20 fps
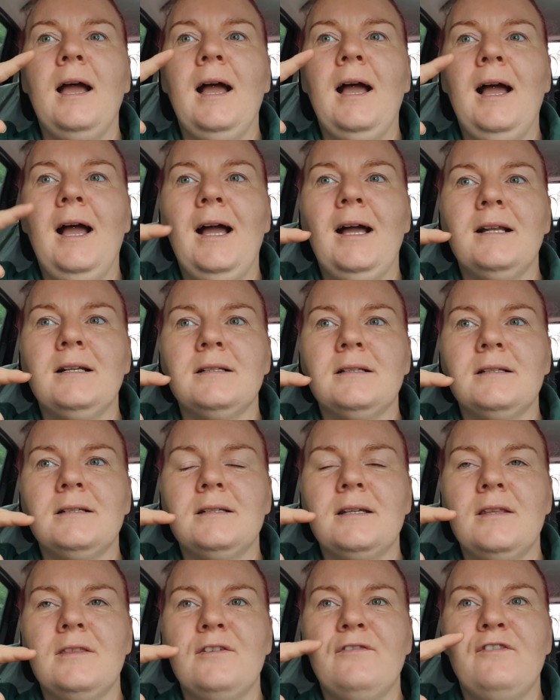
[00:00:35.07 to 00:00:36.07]
and
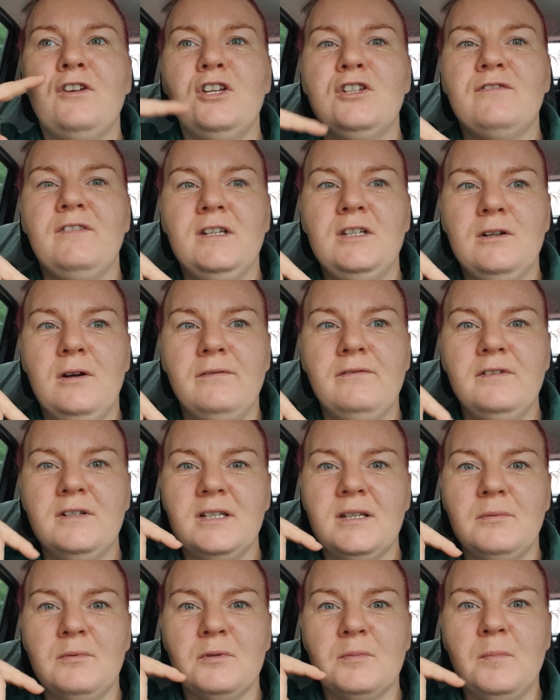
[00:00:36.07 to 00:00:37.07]
the first video
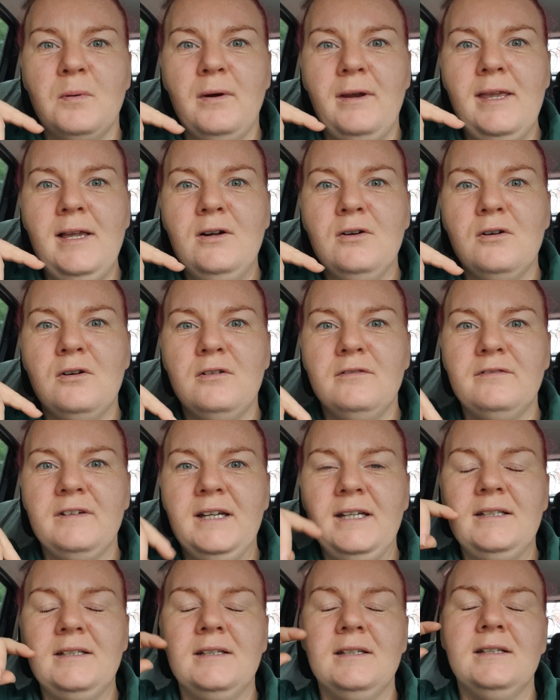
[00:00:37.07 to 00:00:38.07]
obviously was
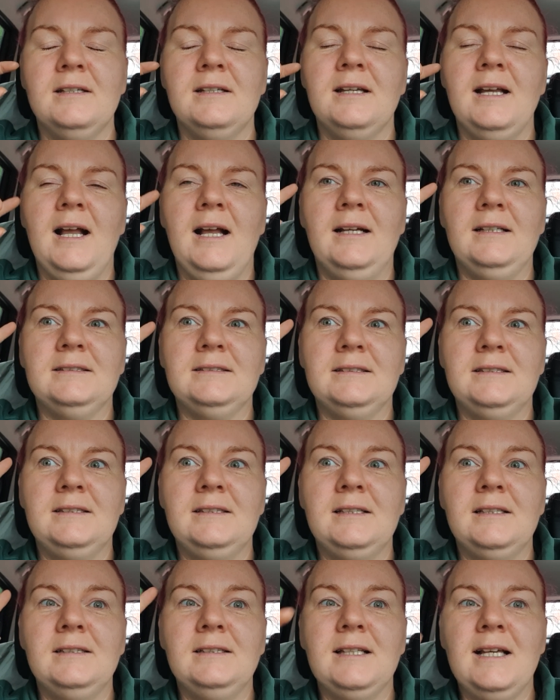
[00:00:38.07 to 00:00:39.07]
pre-COVID and
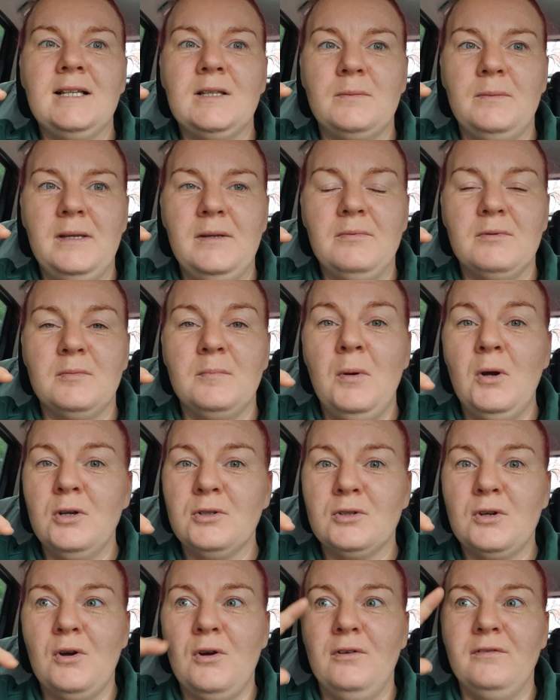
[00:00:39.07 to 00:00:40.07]
last week was
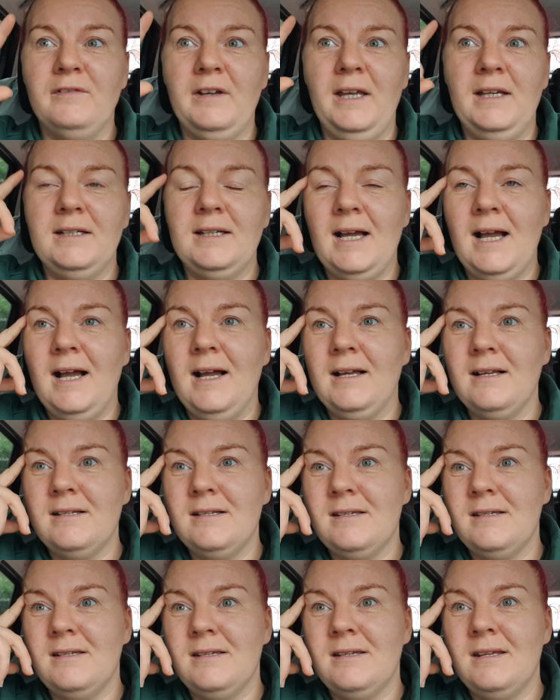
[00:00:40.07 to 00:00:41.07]
post-COVID,
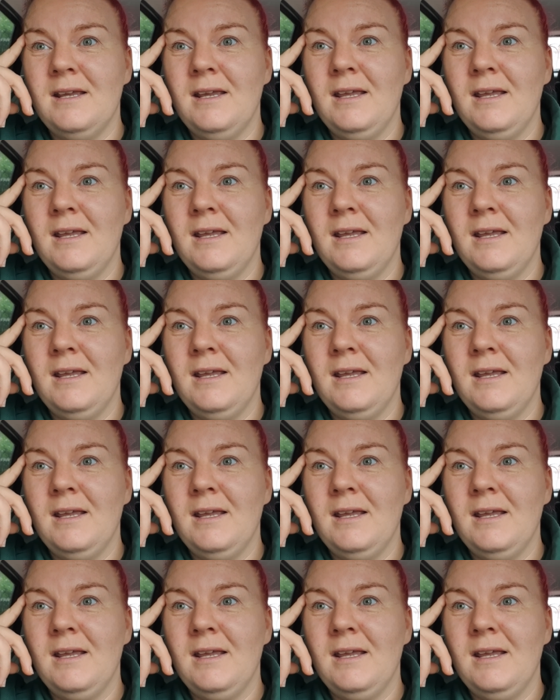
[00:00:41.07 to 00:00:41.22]
and